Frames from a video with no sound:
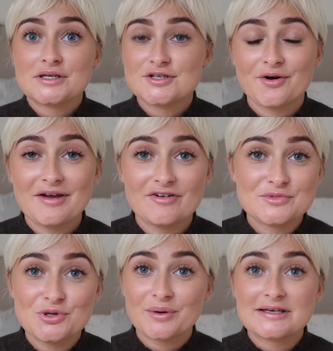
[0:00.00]
Sorry if
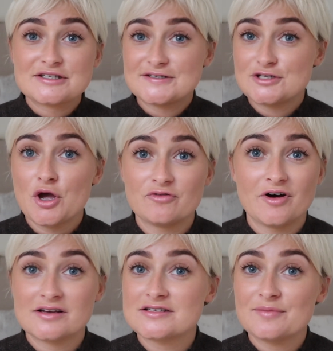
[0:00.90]
I'm talking so
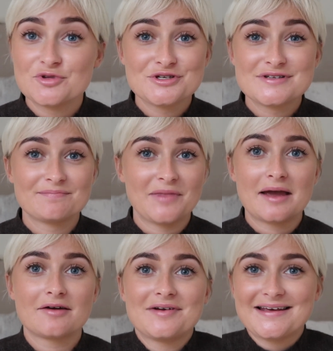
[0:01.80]
fast, I'm just
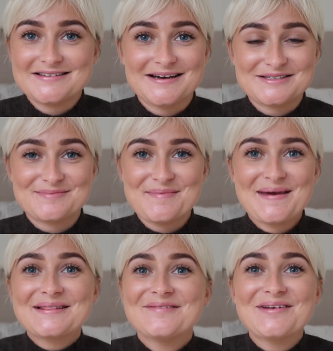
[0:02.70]
like really excited to be
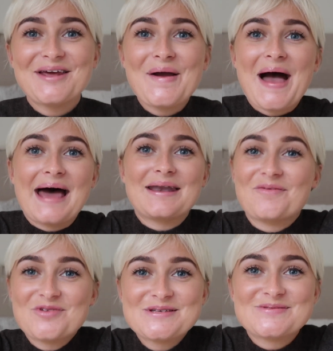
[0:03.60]
making the video and
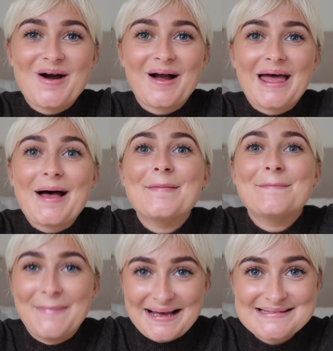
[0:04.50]
I've just drunk a
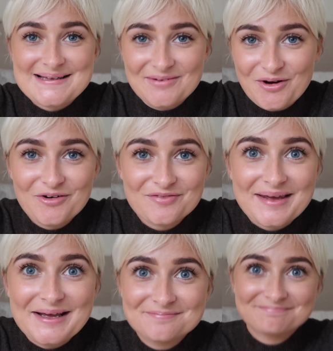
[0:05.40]
massive
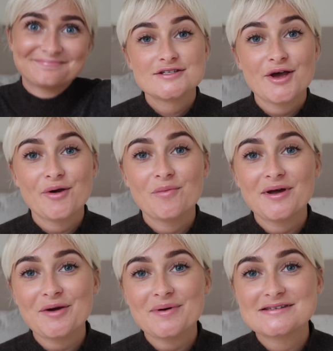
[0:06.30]
coffee. So
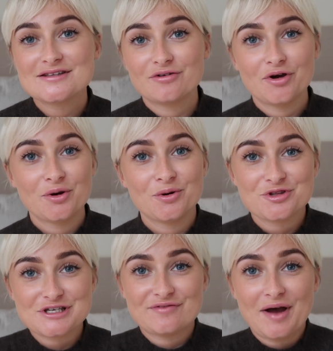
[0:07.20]
when I went to the Grow
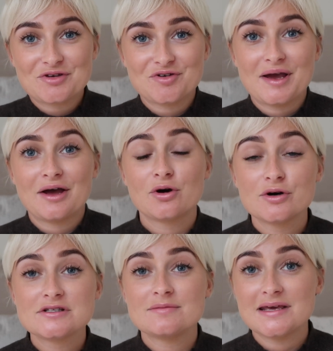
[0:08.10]
Gorgeous factory, I
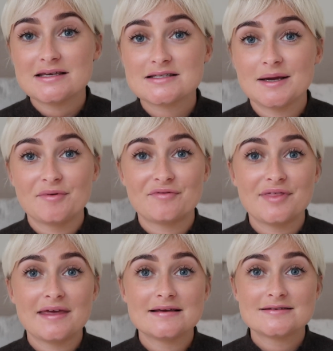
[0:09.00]
got to meet some of
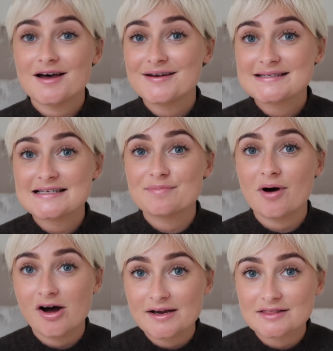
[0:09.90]
the scientists
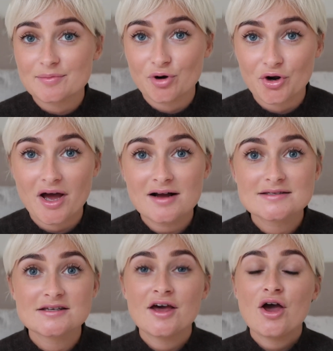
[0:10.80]
behind the
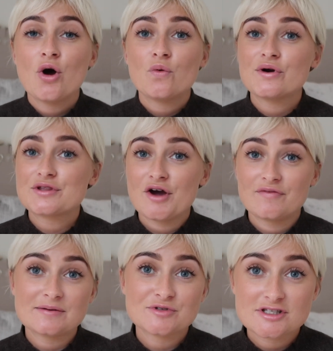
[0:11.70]
product, which I
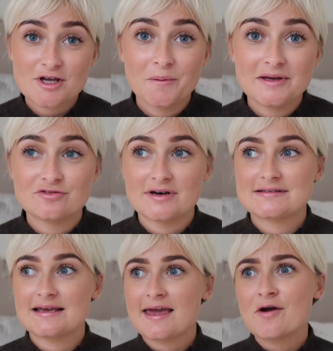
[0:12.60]
found so
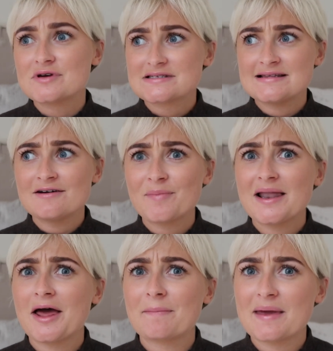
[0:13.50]
interesting. It was a little
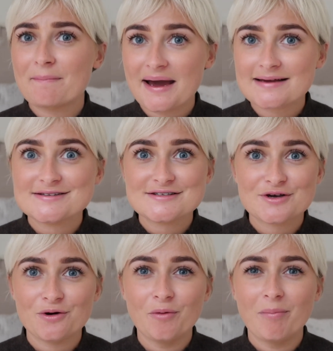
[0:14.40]
bit like being back in
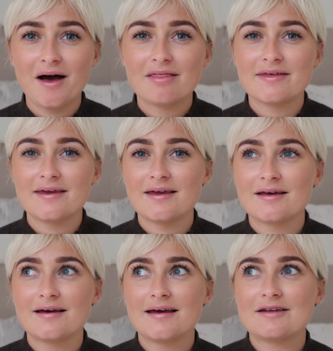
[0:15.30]
school, but
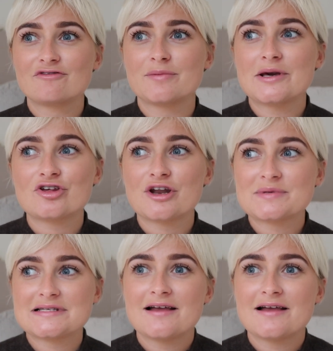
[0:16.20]
the information I was